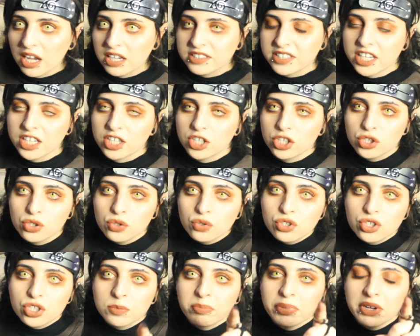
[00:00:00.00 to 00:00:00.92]
It's like, you
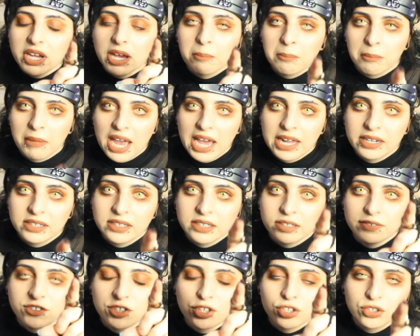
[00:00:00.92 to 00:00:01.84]
should be a man
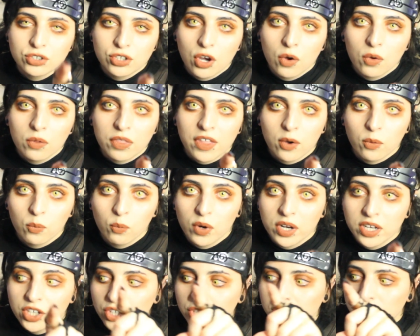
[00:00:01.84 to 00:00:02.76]
enough to know that
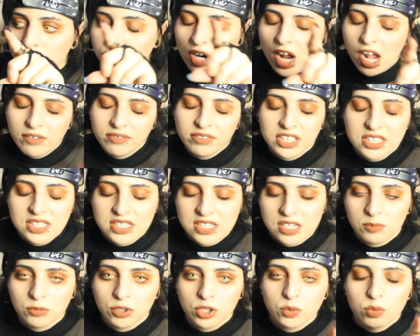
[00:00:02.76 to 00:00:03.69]
when you're traveling
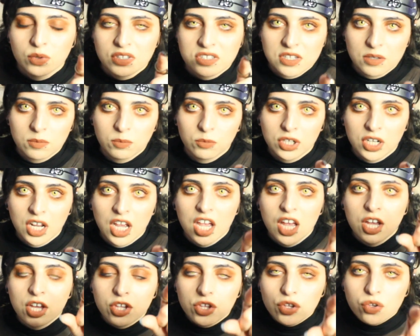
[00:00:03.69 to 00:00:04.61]
somewhere with someone,
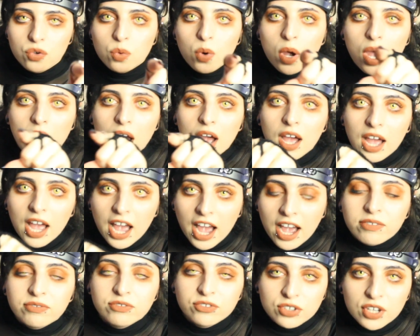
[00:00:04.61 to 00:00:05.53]
you
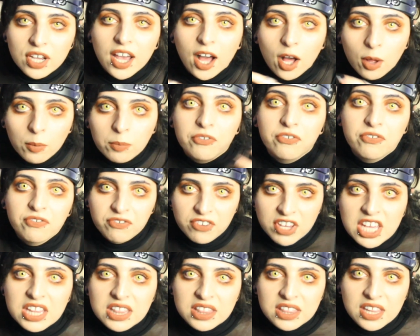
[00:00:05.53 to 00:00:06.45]
have to help
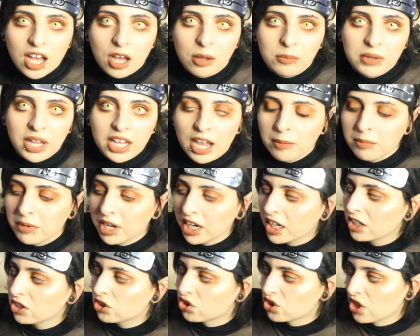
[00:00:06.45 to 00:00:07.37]
feed them. Like, I'm not
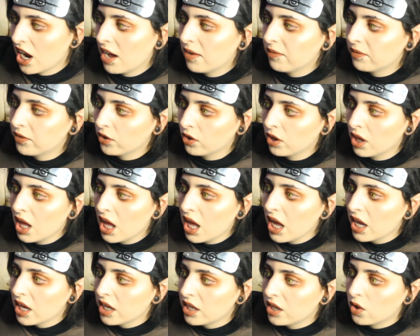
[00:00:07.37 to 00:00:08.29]
gonna travel,
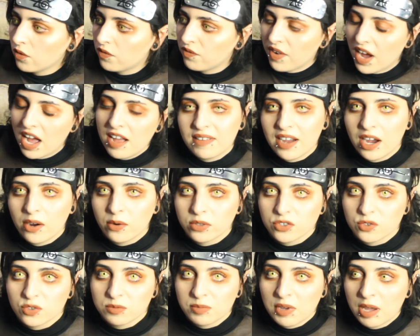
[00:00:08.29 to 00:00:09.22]
you know, 5
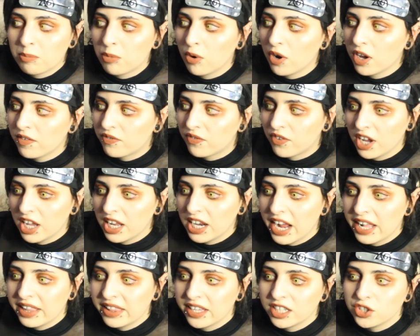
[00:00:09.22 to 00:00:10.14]
hours with my boyfriend
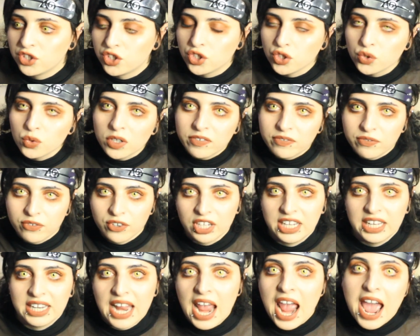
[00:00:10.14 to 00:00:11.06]
and then do a
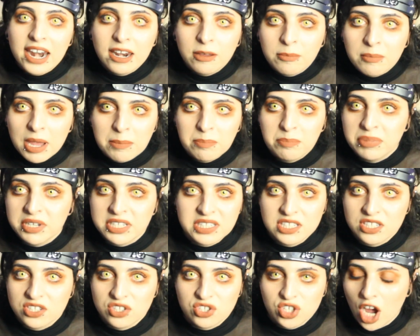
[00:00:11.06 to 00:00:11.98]
freaking anime
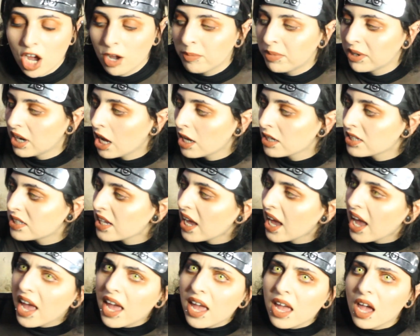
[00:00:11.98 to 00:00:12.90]
business job and not
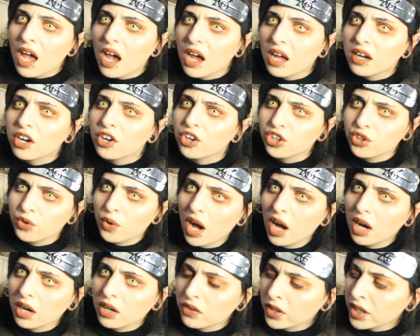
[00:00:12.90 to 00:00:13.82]
say, hey hon, are you
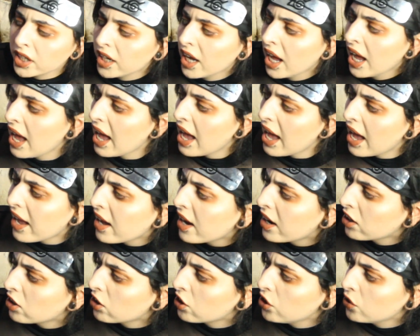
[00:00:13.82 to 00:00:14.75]
hungry? Hey
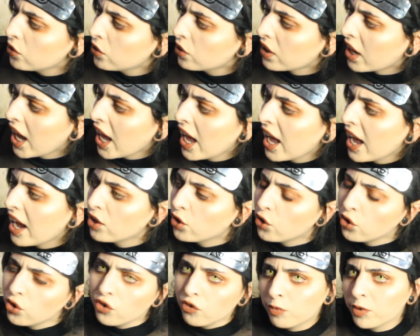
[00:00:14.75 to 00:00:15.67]
hon, are you okay? I
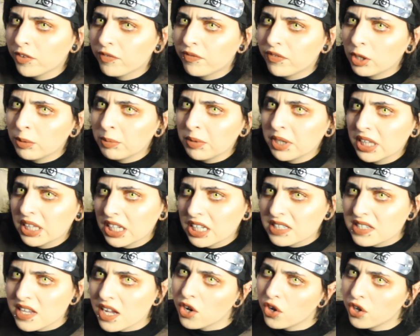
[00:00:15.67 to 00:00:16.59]
know you've been filming
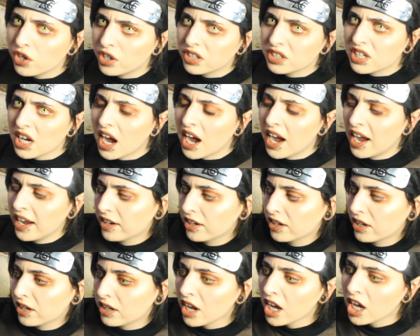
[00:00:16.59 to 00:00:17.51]
this, I know you're
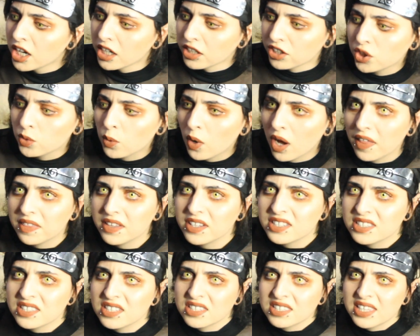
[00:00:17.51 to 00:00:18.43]
tired, do you want
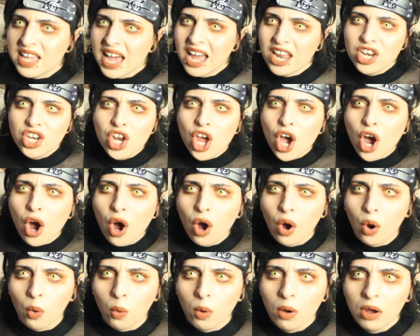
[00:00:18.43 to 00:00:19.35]
this, that?
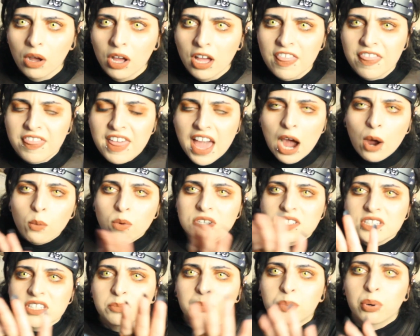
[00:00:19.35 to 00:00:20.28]
No, that
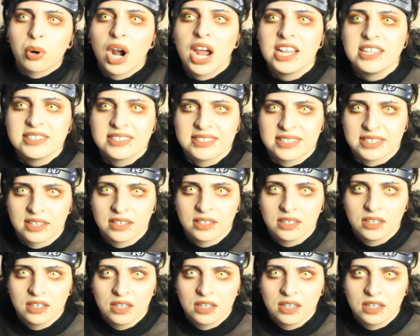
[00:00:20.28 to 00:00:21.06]
wasn't present.